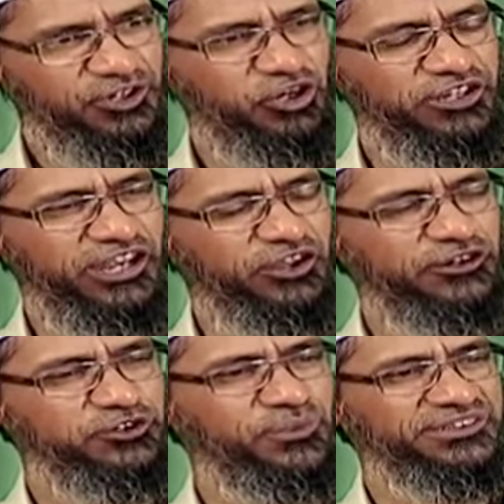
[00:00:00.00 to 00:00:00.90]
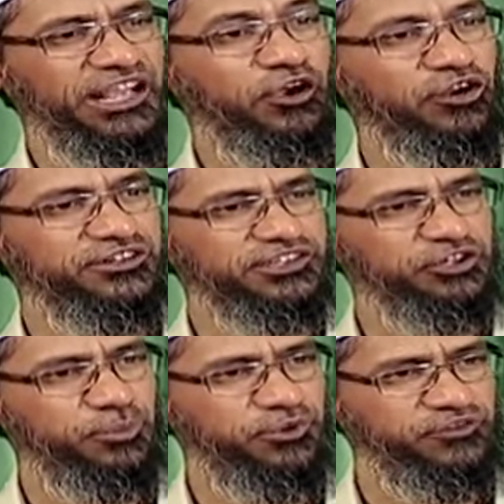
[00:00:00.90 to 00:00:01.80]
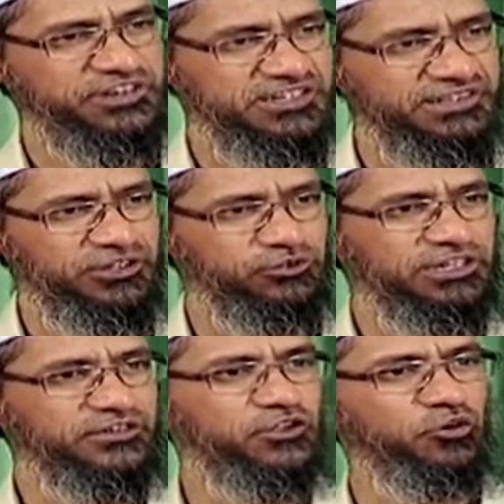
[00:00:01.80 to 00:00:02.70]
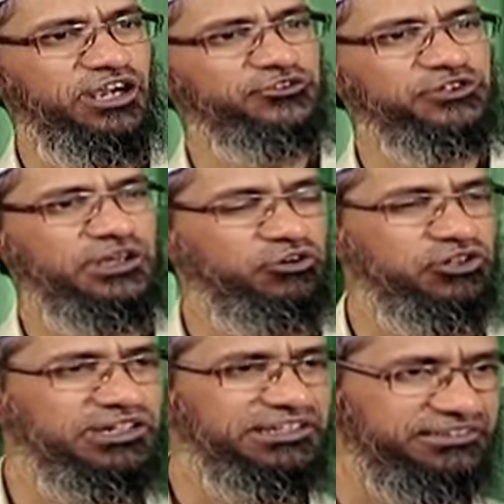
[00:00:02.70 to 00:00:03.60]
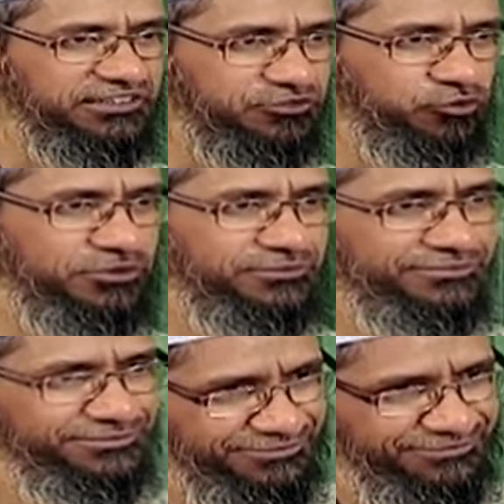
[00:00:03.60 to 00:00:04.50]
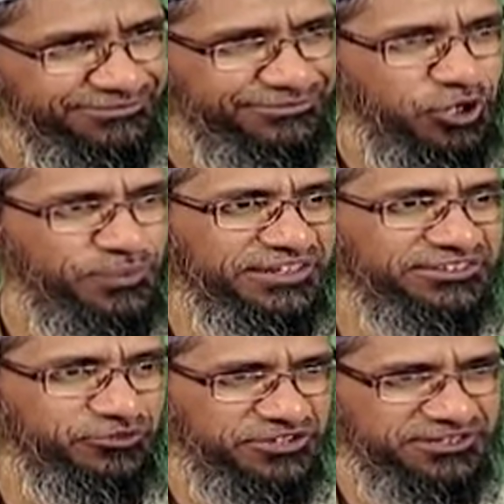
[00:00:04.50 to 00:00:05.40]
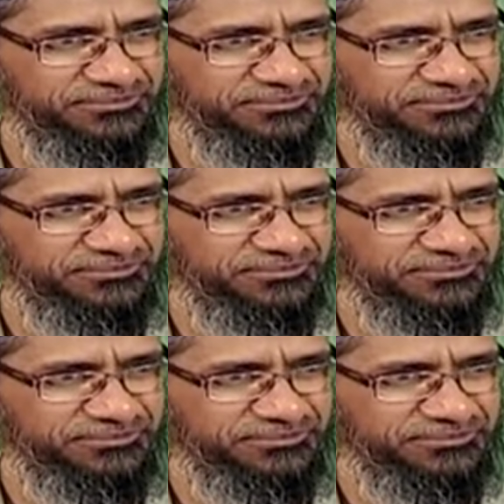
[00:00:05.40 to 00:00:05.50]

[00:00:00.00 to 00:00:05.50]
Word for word: Not that you get so much engrossed in your profession that you leave the Quran now what you learned in the school. Hope that answers the question.